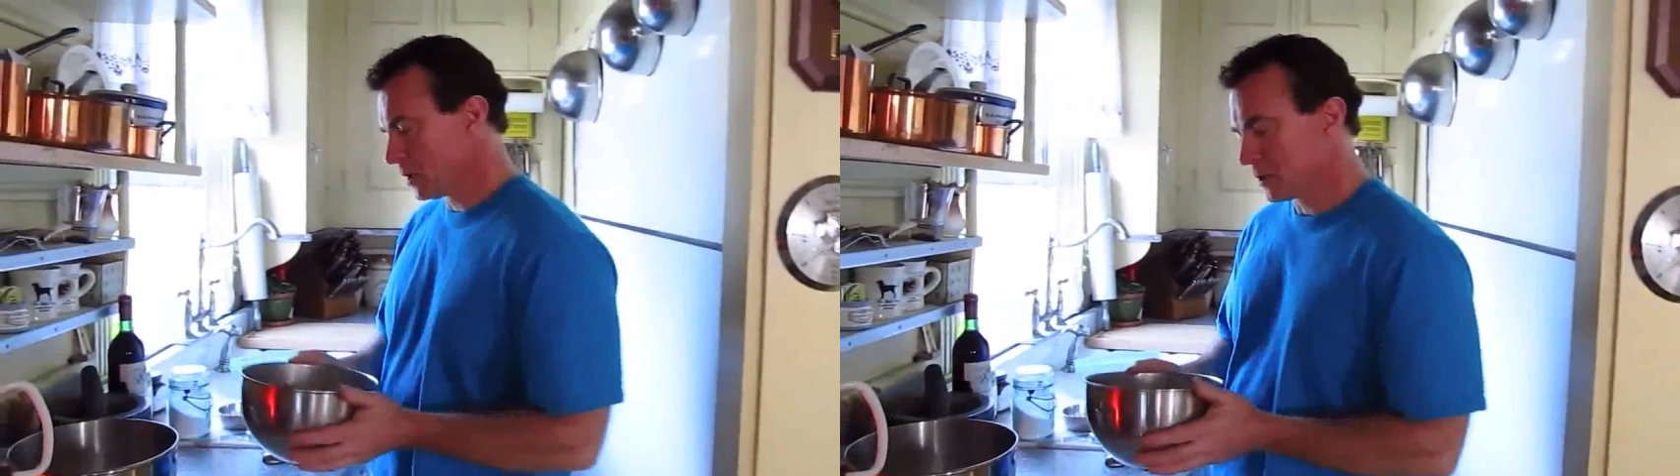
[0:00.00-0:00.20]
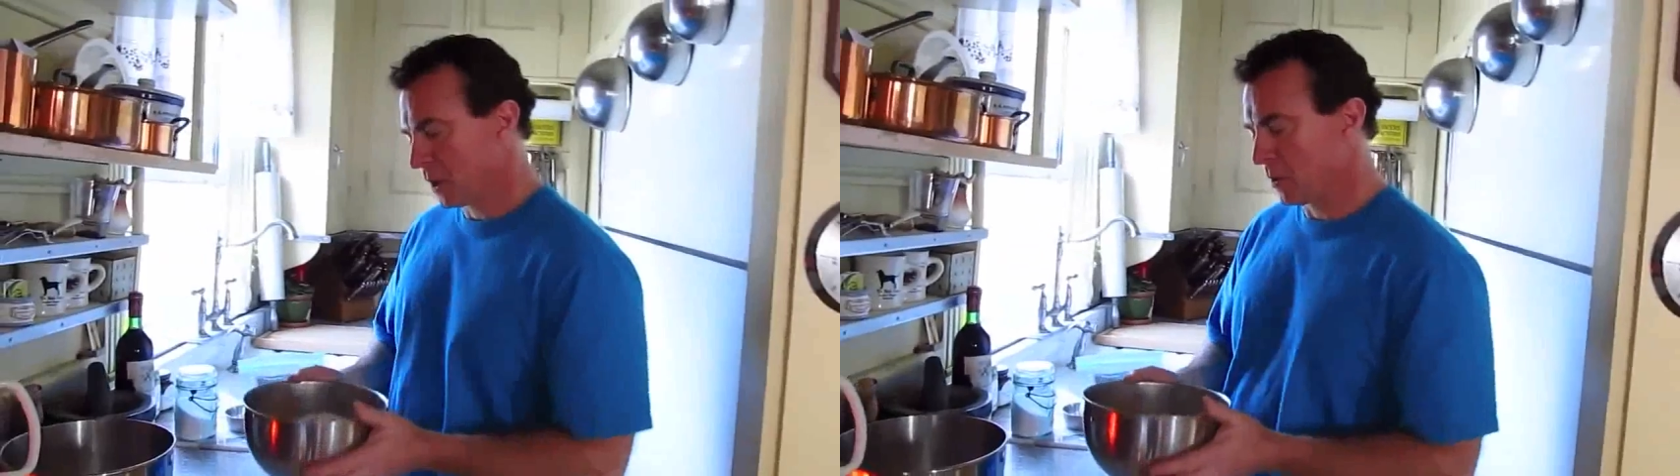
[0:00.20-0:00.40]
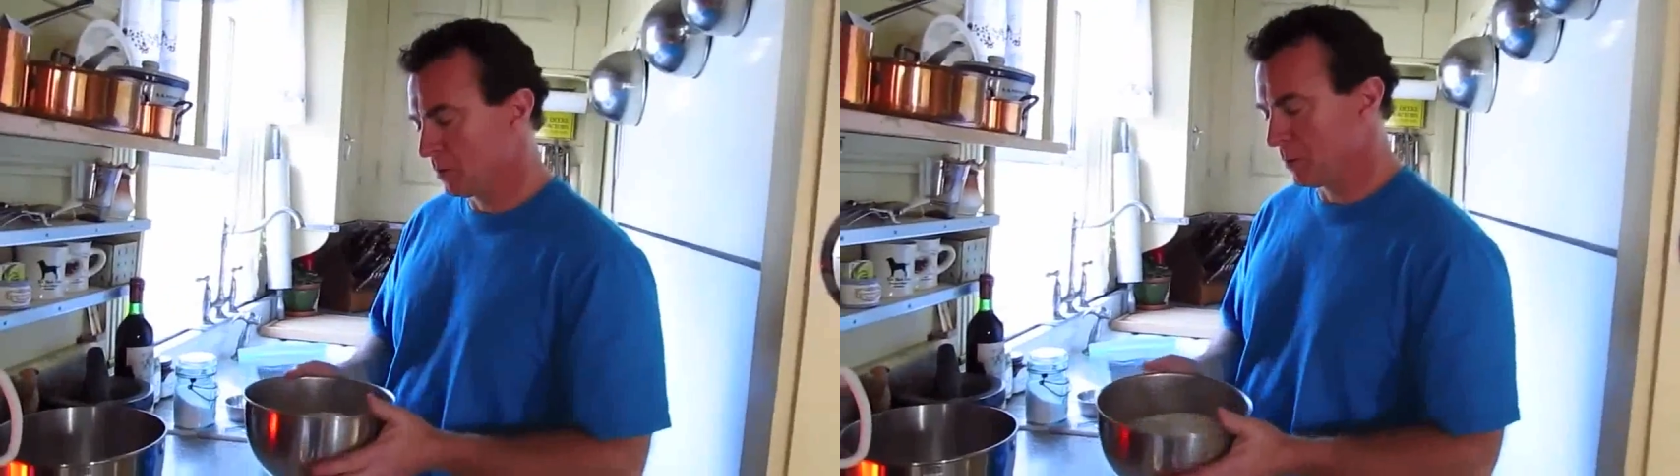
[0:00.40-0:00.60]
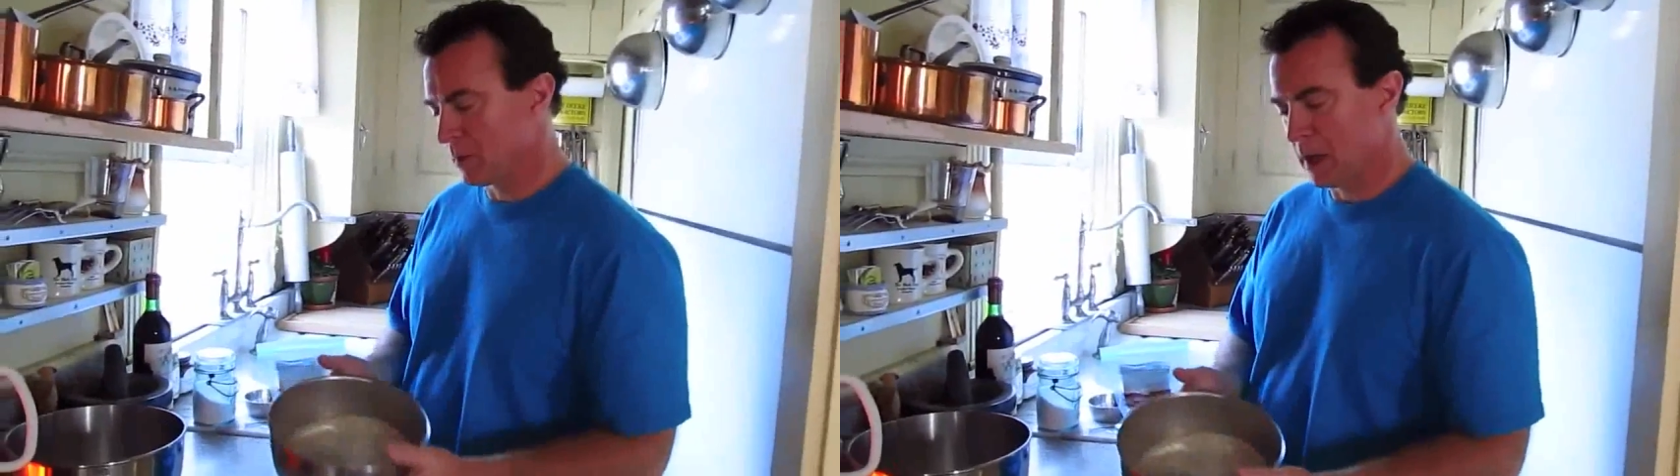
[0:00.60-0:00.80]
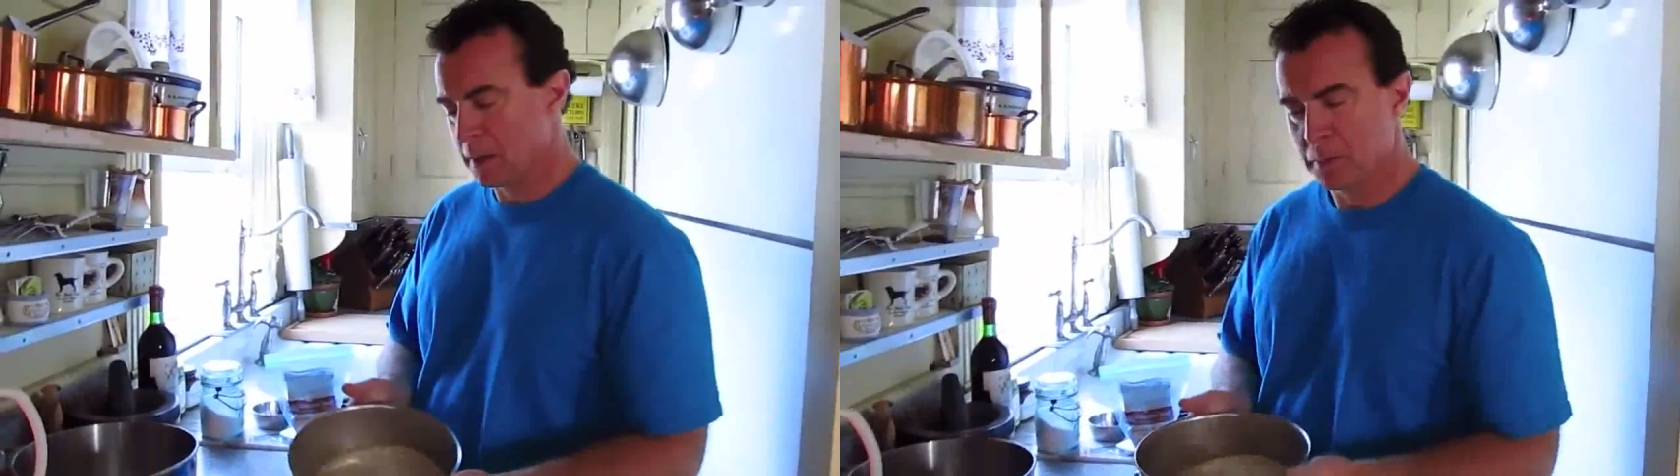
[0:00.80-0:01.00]
So
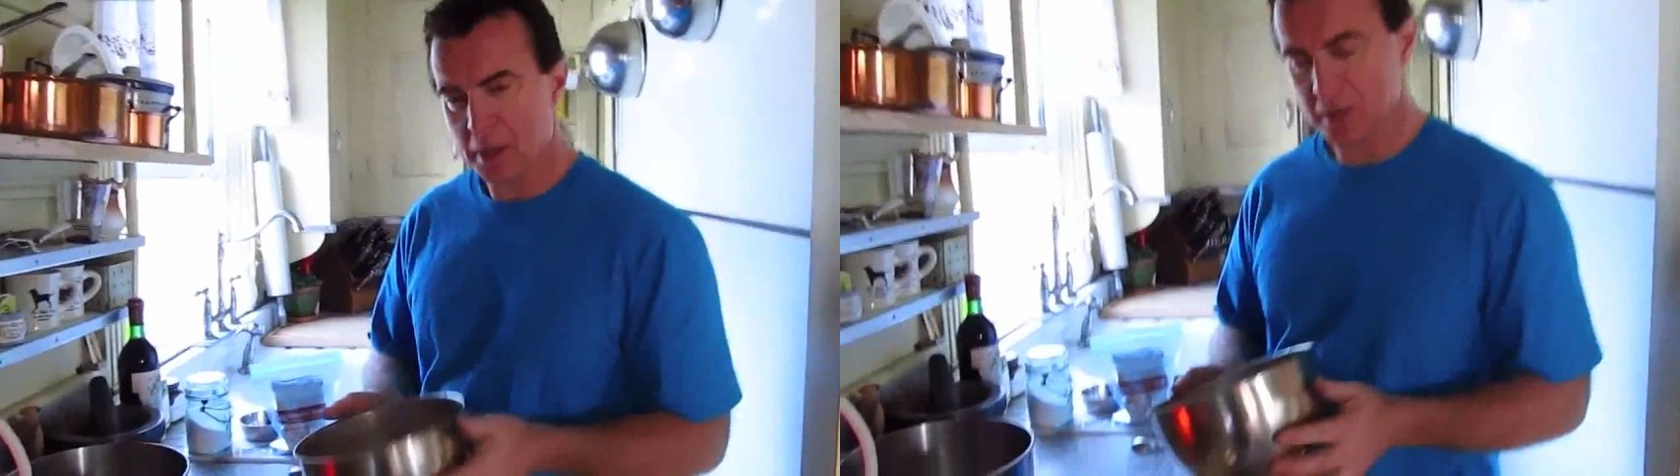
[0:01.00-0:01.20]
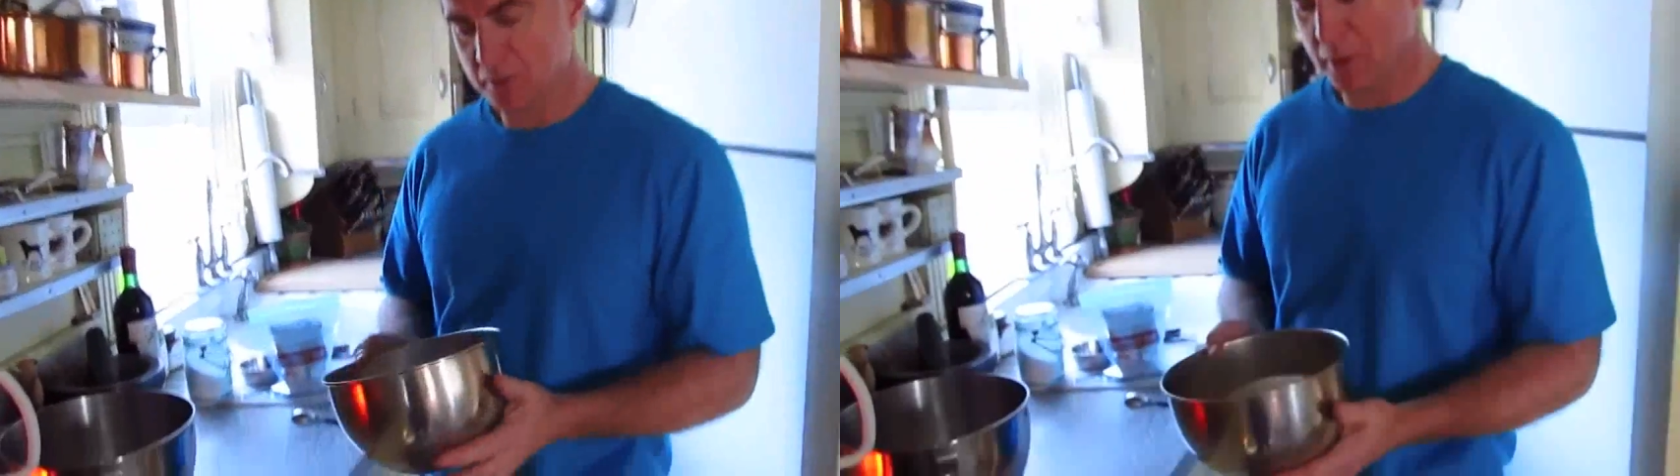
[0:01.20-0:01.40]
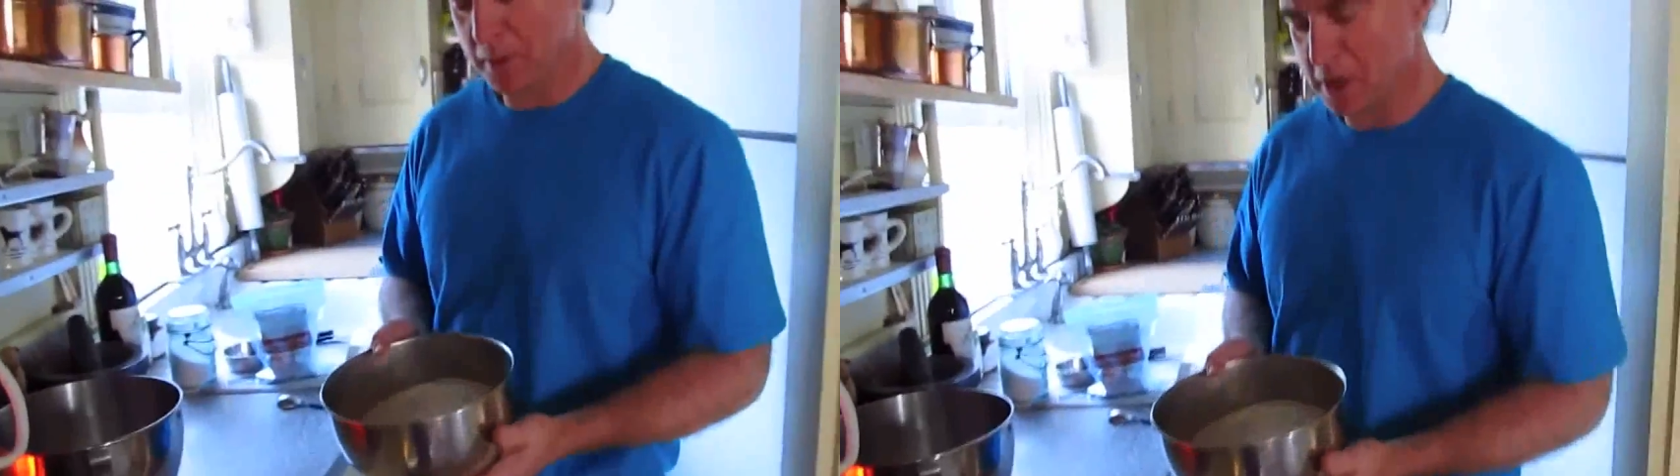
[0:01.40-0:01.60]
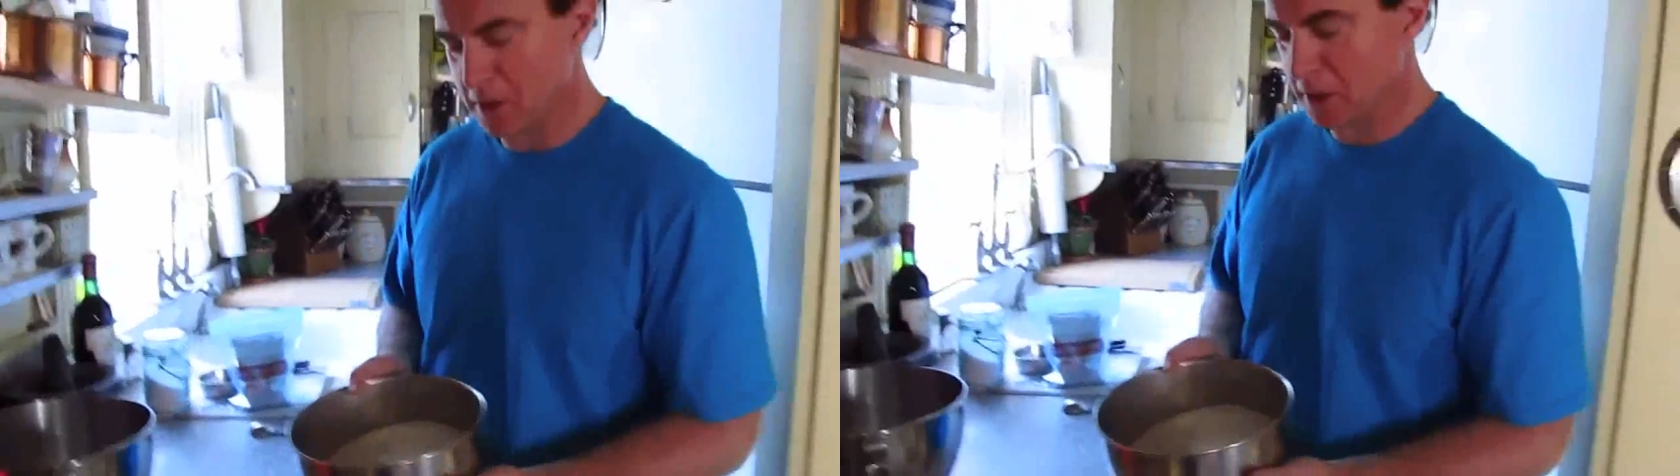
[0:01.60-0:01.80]
I pre-measured